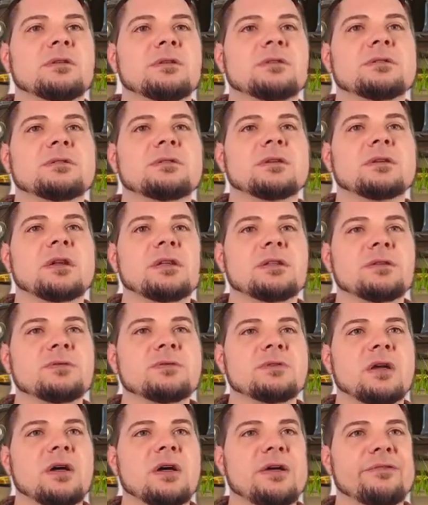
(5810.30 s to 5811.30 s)
Did I use?
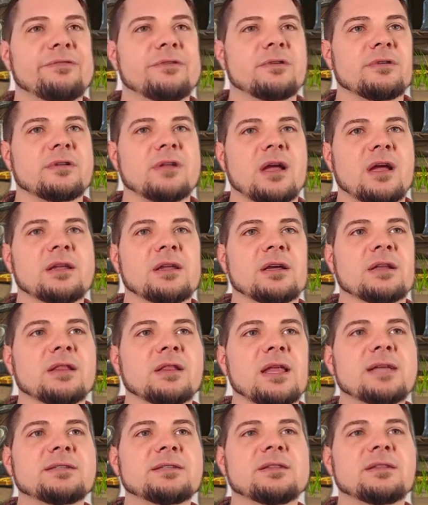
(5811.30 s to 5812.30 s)
Oh, I
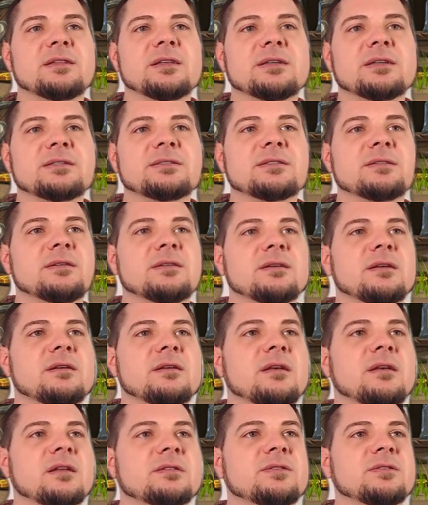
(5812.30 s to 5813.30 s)
neglected this.
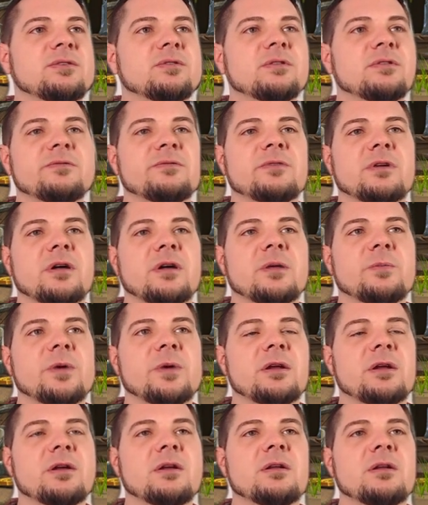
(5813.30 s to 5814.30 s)
Totally forgot about
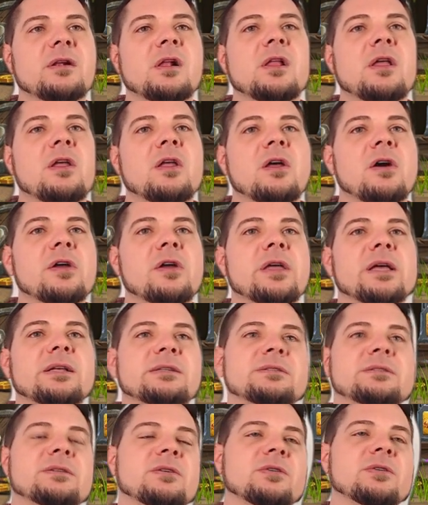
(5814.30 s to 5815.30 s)
it. Oh yeah,
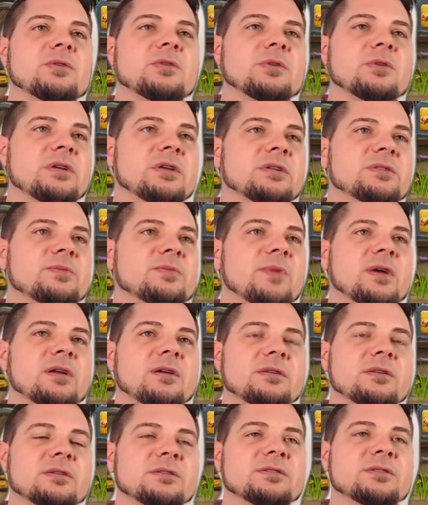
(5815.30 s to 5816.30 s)
so here's my
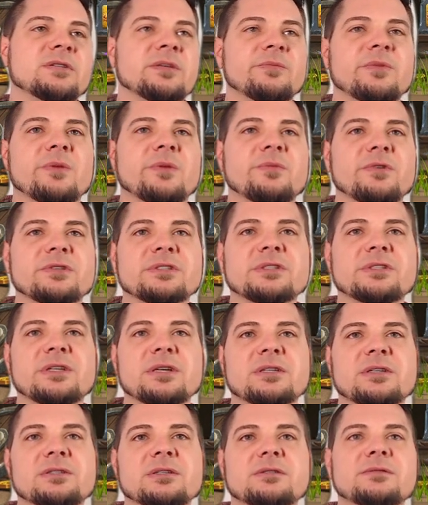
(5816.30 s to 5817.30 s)
tip number
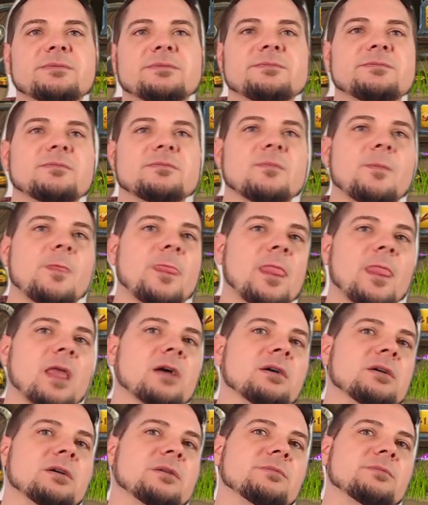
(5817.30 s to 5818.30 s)
6.
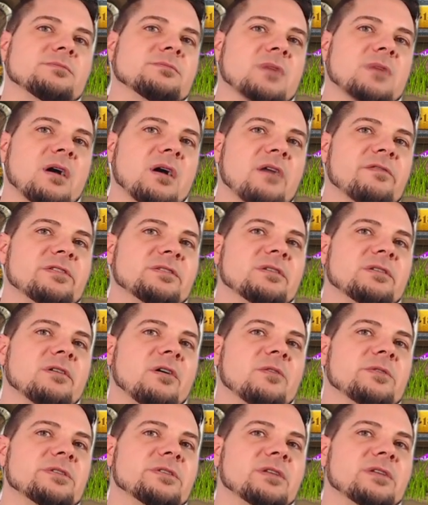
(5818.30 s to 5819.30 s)
Obviously
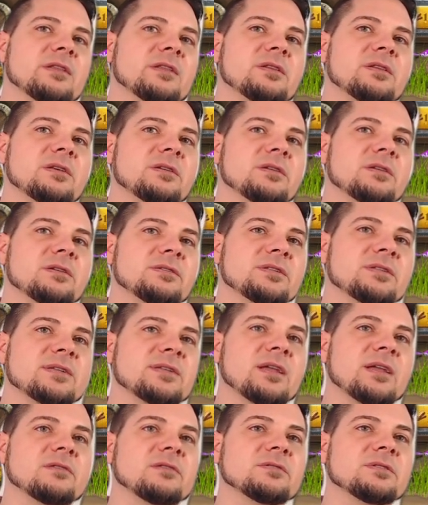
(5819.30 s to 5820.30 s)
always get the
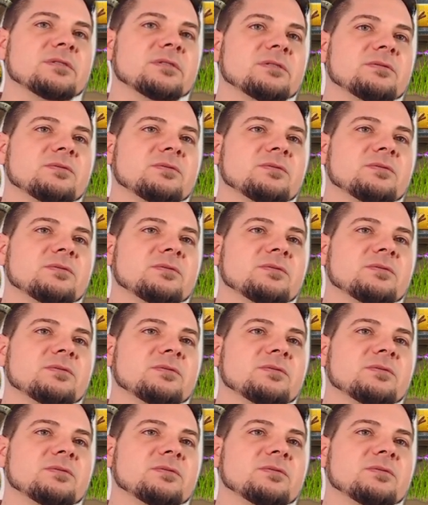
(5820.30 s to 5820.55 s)
discounts